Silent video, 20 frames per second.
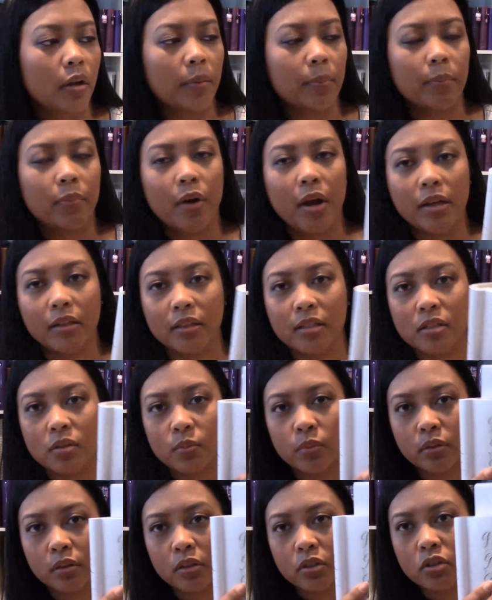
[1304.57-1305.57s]
practice
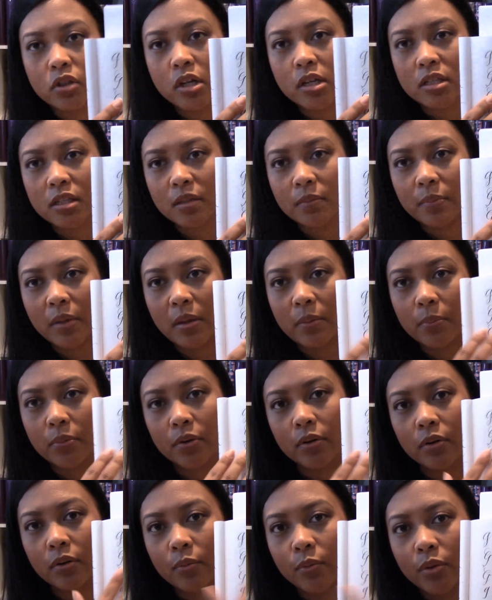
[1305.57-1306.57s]
with the tracing
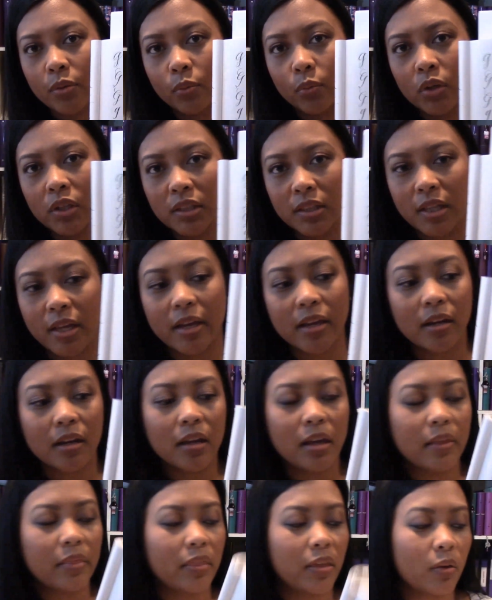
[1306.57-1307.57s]
paper with one line,
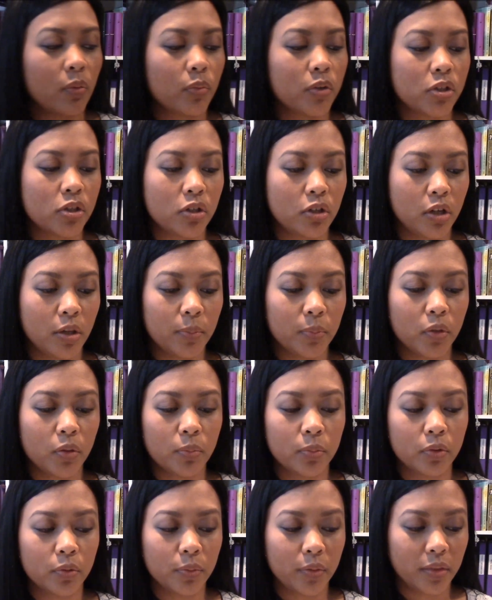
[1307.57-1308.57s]
and then once you're
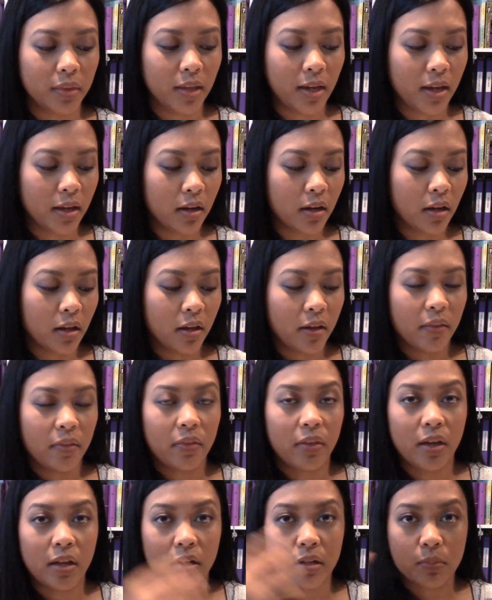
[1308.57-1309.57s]
comfortable with that,
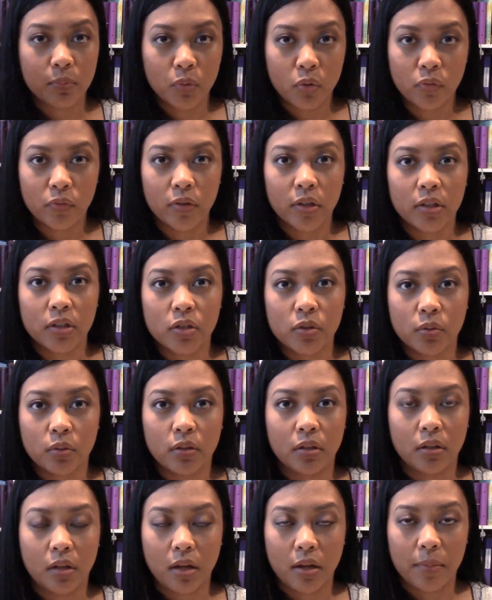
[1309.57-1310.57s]
then move on
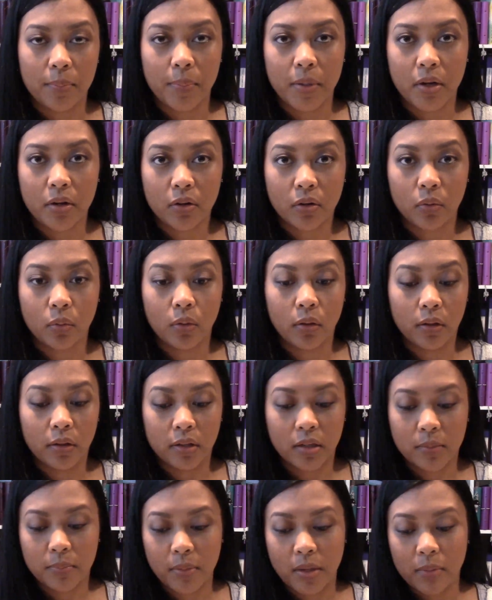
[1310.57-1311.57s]
to a better
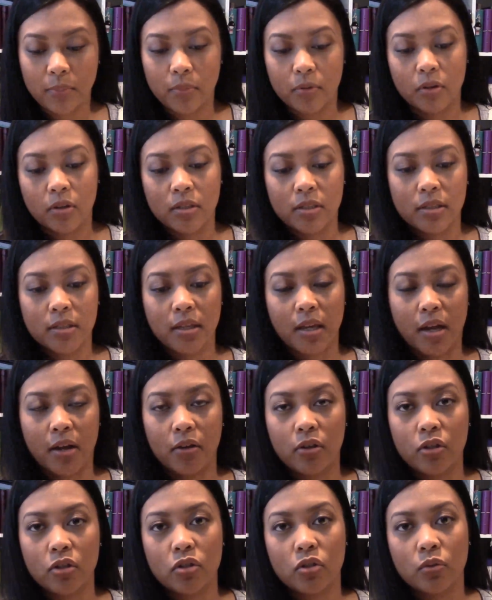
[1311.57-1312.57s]
quality paper and see how
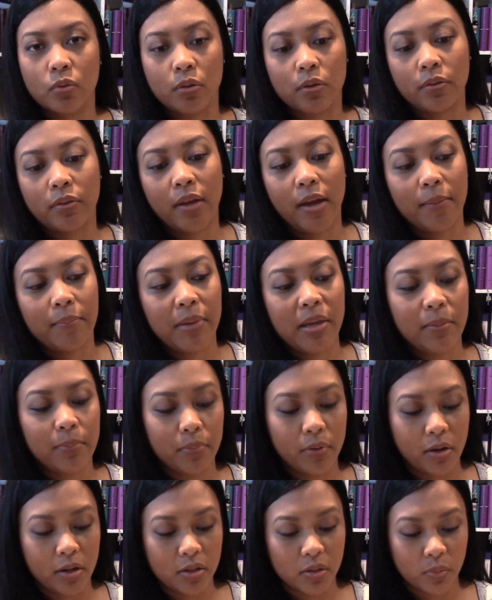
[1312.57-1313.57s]
you do on that
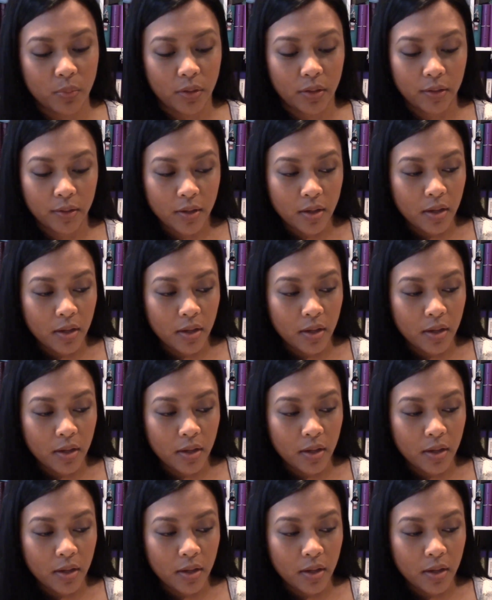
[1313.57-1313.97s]
paper as well.